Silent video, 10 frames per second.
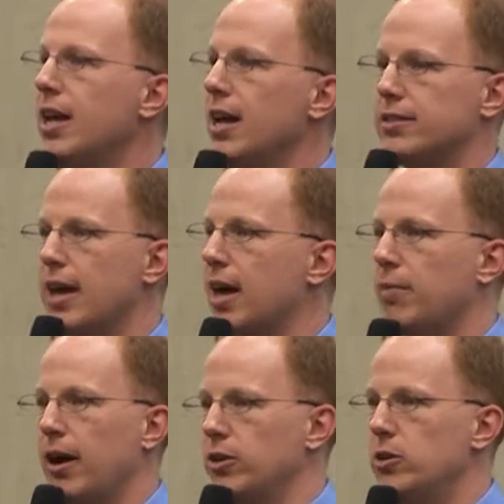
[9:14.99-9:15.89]
It's not
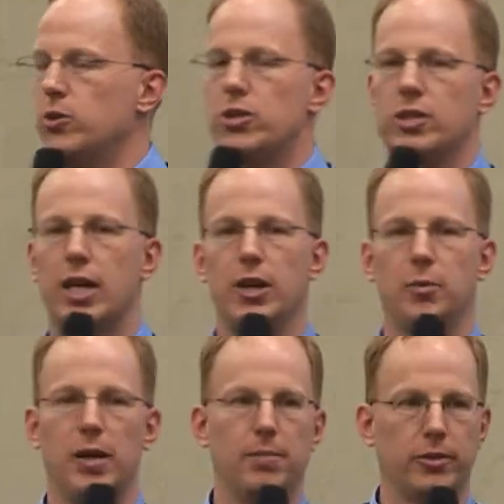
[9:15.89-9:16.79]
about you just getting your
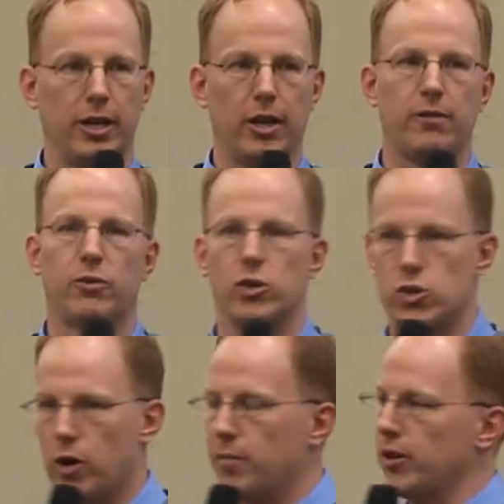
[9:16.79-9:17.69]
people together for a
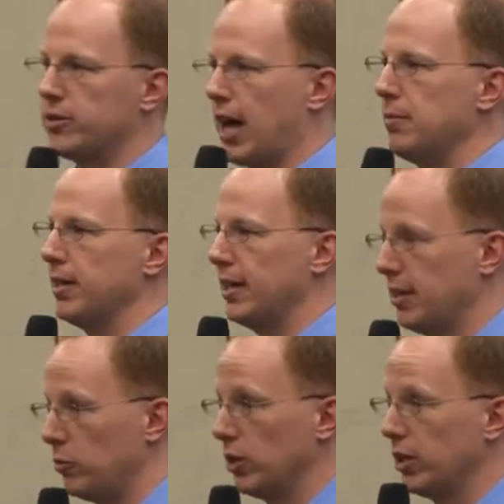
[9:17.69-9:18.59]
short period of time and getting
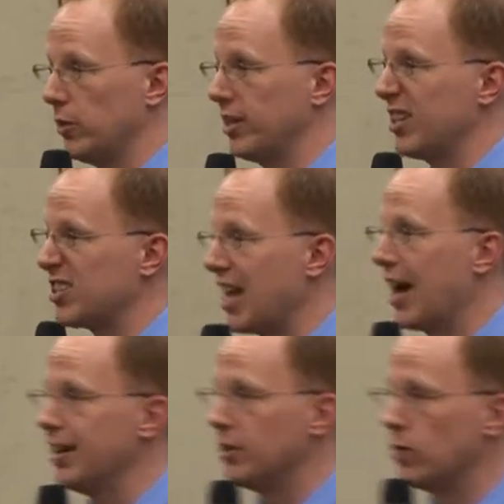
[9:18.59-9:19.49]
them really, really
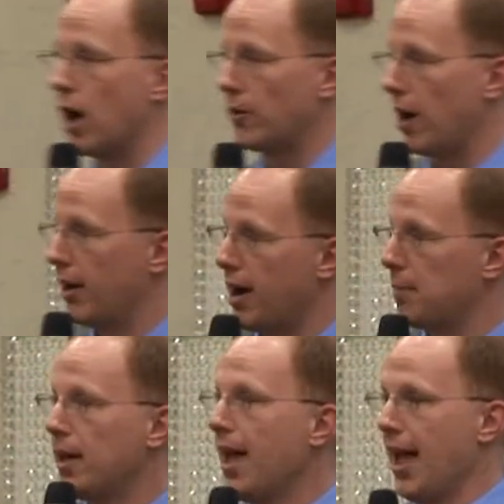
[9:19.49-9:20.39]
excited and rah-rahed
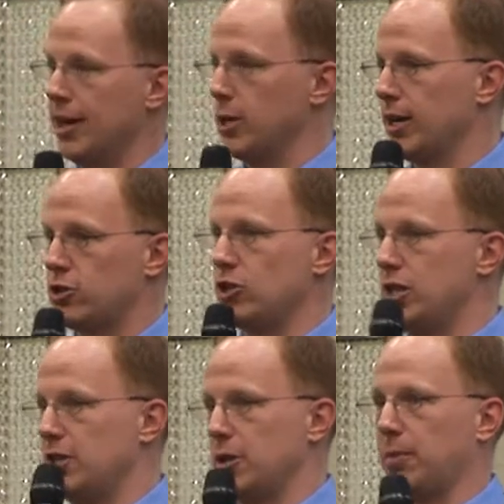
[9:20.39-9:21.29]
up, and you get
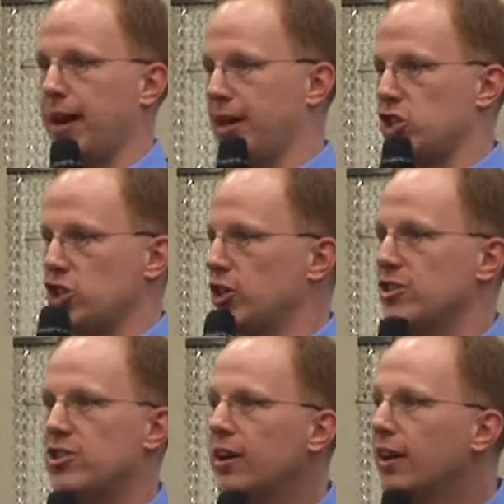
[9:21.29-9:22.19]
strategic planning
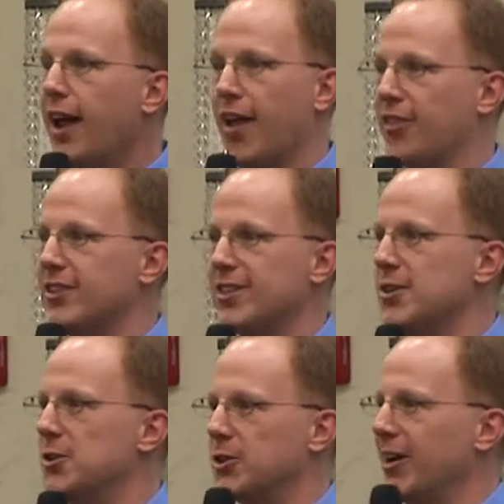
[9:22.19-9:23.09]
shirts and things that
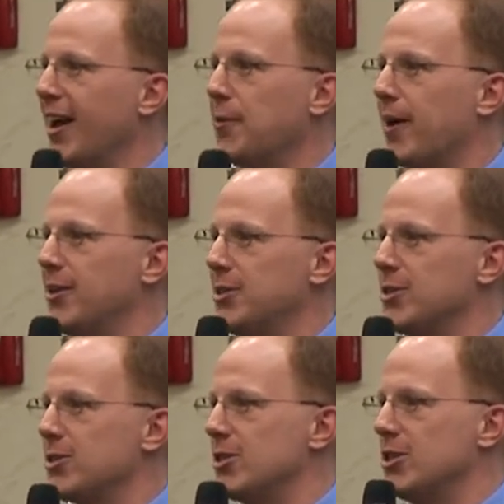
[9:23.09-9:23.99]
you create while you do
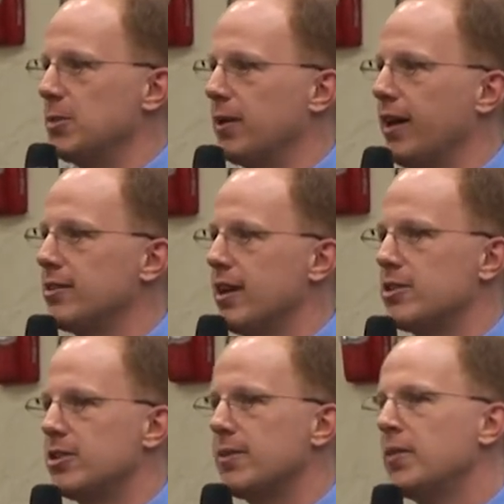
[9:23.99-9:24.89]
your strategic planning
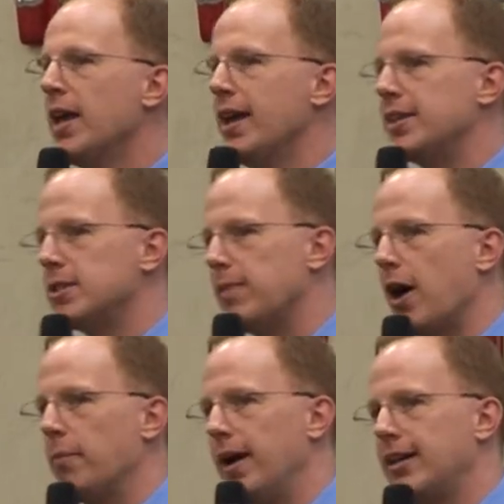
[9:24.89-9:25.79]
sessions. It's
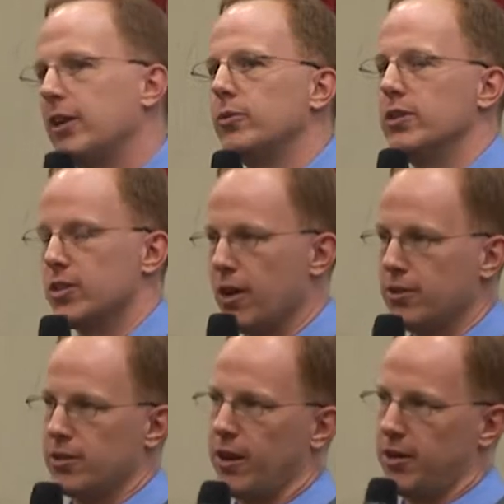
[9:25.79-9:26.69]
about making
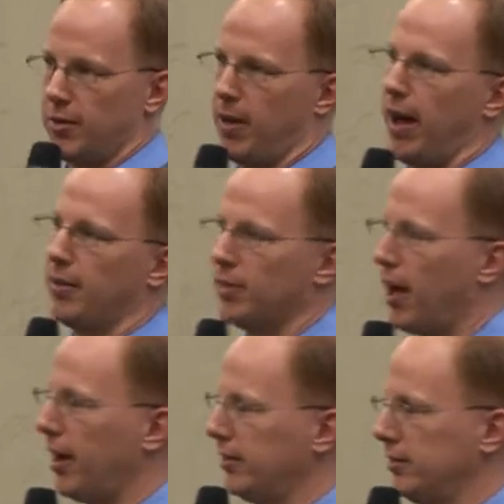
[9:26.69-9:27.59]
results on your bottom
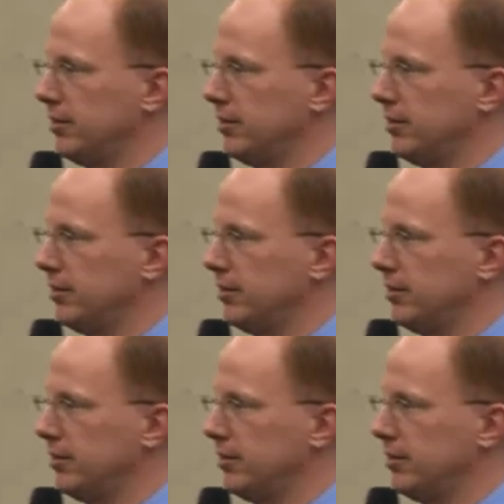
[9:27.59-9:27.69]
line.